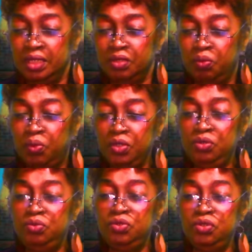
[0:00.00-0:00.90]
The one
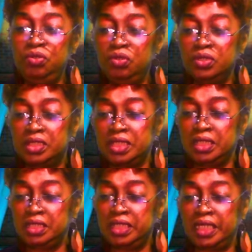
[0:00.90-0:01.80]
who knew no
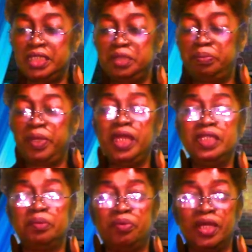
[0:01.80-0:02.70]
sin, yet he's
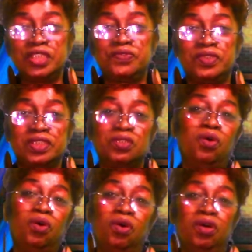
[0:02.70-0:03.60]
paying the price for us
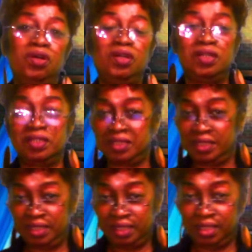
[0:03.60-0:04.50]
all.
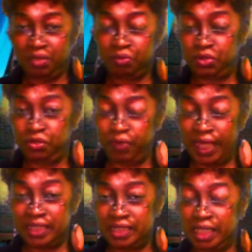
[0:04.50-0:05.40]
Would you
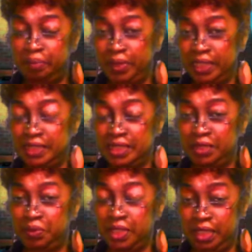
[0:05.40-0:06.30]
rather take
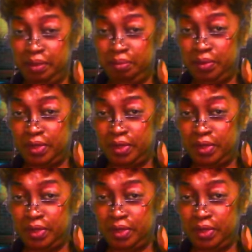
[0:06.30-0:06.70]
places with him?